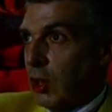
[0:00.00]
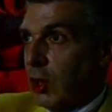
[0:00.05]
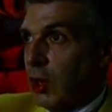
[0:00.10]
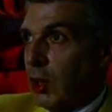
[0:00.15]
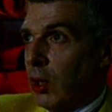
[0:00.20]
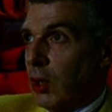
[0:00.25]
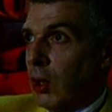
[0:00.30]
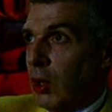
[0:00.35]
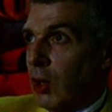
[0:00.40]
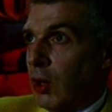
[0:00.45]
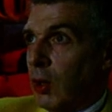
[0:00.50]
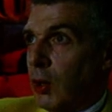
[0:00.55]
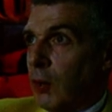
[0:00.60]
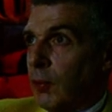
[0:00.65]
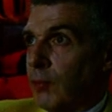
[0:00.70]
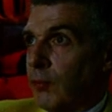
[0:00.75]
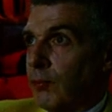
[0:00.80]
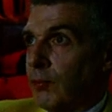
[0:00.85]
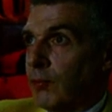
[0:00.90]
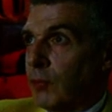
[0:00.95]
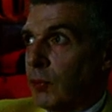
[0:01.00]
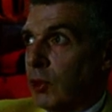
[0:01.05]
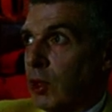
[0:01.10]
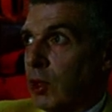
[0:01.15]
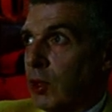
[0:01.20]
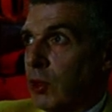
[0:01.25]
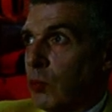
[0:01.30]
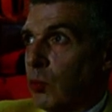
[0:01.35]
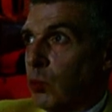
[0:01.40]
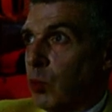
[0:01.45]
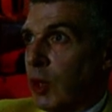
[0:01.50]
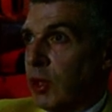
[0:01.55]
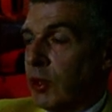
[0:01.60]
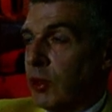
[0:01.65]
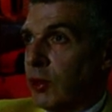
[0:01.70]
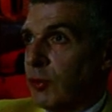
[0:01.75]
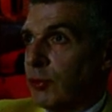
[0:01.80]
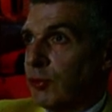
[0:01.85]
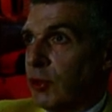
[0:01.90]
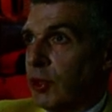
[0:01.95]
One of
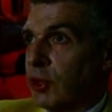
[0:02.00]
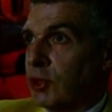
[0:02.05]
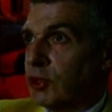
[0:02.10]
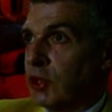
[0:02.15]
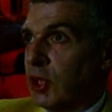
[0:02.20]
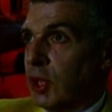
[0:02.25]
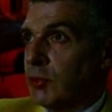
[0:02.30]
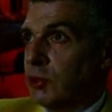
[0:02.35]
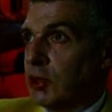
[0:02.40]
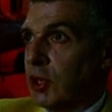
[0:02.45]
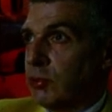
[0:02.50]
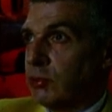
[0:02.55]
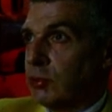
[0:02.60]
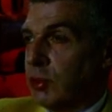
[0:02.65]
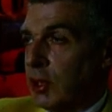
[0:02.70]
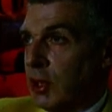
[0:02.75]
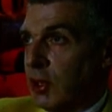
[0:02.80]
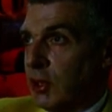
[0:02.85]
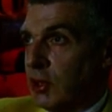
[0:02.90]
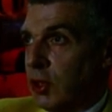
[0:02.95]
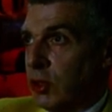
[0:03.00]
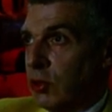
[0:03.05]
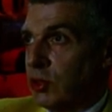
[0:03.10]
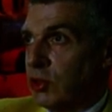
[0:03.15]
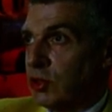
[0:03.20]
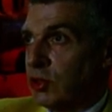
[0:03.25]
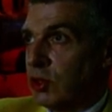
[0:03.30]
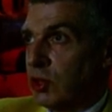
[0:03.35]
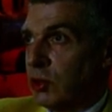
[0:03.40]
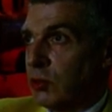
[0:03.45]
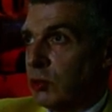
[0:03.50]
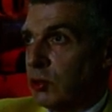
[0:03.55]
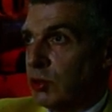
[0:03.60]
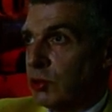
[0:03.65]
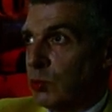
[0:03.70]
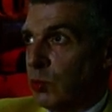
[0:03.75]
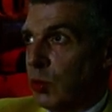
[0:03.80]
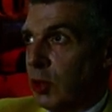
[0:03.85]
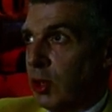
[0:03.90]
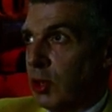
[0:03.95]
the first times I really noticed it was
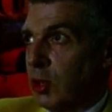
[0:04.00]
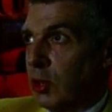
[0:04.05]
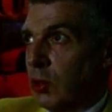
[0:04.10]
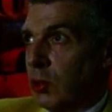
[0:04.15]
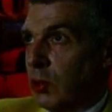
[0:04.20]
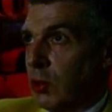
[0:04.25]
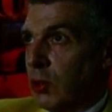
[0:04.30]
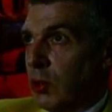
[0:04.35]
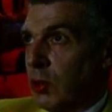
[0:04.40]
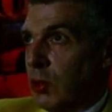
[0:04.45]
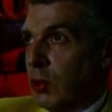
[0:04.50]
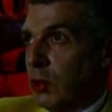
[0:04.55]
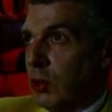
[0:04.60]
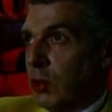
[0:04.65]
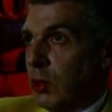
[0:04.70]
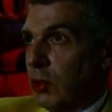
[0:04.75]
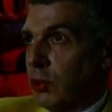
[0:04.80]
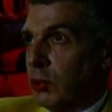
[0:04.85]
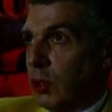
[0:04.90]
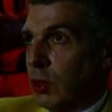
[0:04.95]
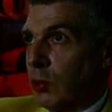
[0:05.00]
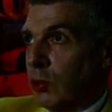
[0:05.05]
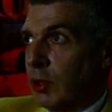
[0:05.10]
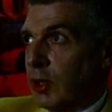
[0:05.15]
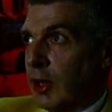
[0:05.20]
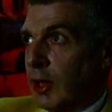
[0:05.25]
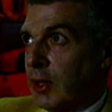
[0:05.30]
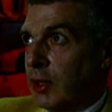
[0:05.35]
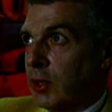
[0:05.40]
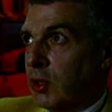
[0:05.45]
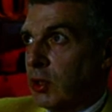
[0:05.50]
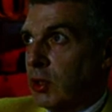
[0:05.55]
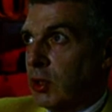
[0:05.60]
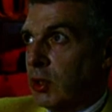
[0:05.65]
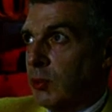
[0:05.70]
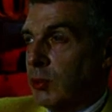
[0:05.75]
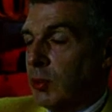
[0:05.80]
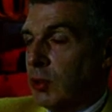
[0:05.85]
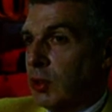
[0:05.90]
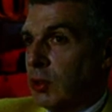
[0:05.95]
when Noel Gallagher
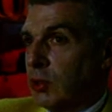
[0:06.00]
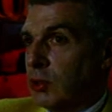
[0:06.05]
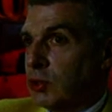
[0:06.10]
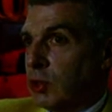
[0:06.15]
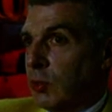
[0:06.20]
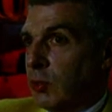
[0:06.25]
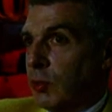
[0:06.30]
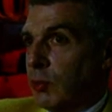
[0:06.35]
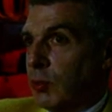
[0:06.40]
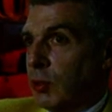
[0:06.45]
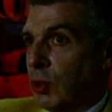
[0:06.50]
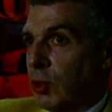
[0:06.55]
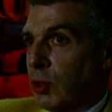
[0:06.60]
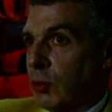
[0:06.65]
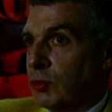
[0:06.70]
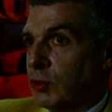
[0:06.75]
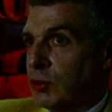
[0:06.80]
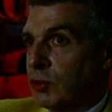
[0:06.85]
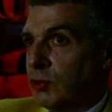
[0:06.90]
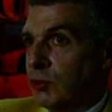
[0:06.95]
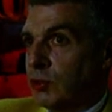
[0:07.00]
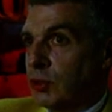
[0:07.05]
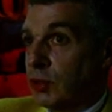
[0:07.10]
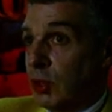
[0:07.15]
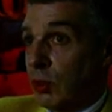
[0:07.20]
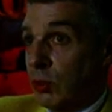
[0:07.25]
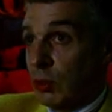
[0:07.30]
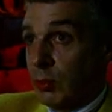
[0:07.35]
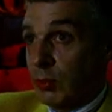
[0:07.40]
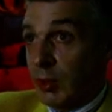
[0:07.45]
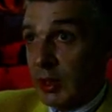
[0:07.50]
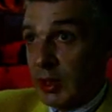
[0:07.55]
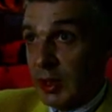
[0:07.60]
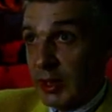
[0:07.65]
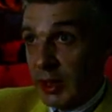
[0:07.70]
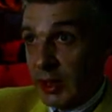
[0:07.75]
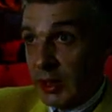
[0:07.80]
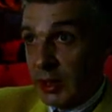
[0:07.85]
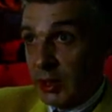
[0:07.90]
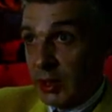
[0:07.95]
appeared on Top of the Pops for Don't Look Back in
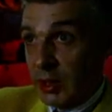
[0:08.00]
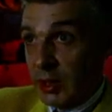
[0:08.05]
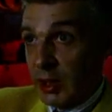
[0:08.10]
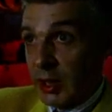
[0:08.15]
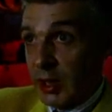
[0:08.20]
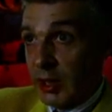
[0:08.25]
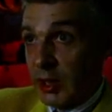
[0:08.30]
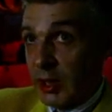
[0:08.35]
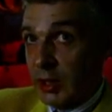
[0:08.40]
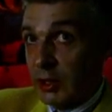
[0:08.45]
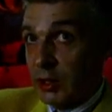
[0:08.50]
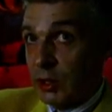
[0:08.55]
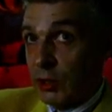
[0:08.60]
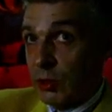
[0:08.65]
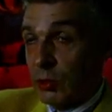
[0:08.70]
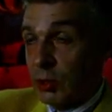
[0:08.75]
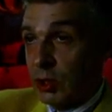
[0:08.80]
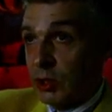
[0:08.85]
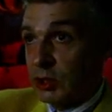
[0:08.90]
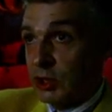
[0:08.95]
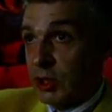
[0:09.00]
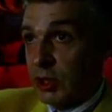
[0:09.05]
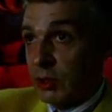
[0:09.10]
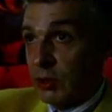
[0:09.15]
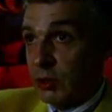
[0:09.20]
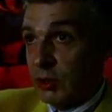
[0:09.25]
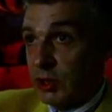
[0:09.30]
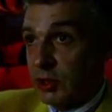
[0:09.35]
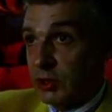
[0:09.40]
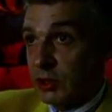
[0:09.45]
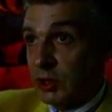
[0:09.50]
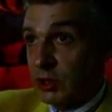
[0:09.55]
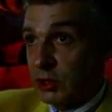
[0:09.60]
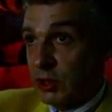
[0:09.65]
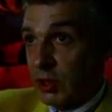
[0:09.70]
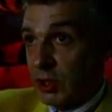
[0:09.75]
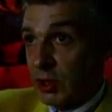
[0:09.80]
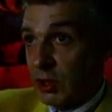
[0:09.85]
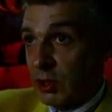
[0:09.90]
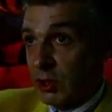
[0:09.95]
Anger and had a Union Jack on his
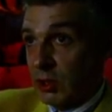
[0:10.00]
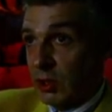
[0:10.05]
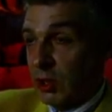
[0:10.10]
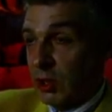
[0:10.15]
guitar.